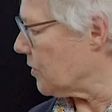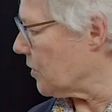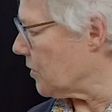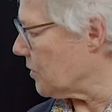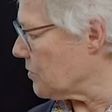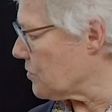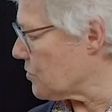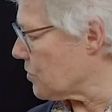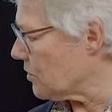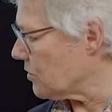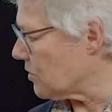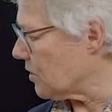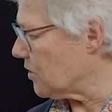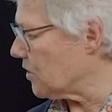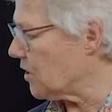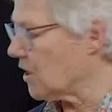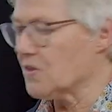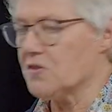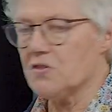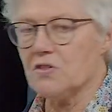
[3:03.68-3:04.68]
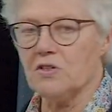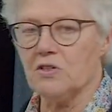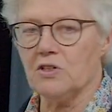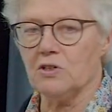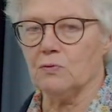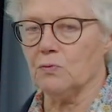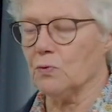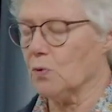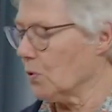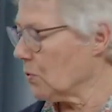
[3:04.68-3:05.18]
a certain density
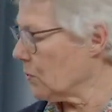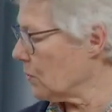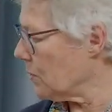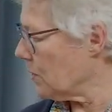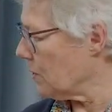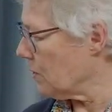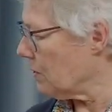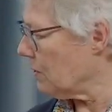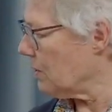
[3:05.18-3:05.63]
rho,